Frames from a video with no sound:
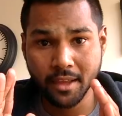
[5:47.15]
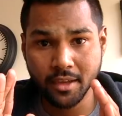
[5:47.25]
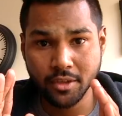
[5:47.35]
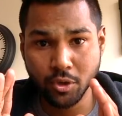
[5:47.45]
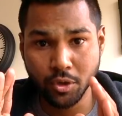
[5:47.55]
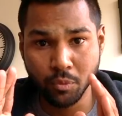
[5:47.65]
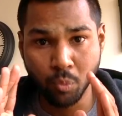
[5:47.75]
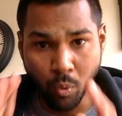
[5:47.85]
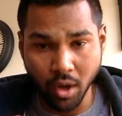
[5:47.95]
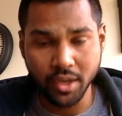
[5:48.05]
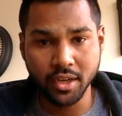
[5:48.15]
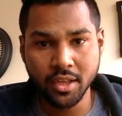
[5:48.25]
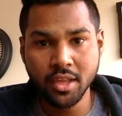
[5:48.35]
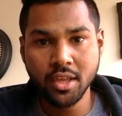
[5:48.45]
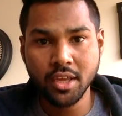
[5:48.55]
in one
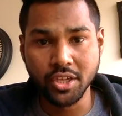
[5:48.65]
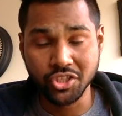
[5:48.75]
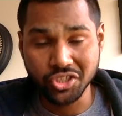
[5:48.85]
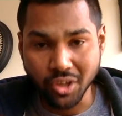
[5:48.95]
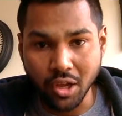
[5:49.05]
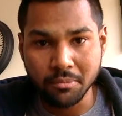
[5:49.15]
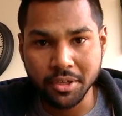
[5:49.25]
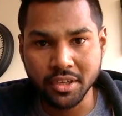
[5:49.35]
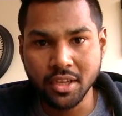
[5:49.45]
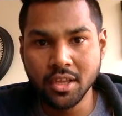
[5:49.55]
installment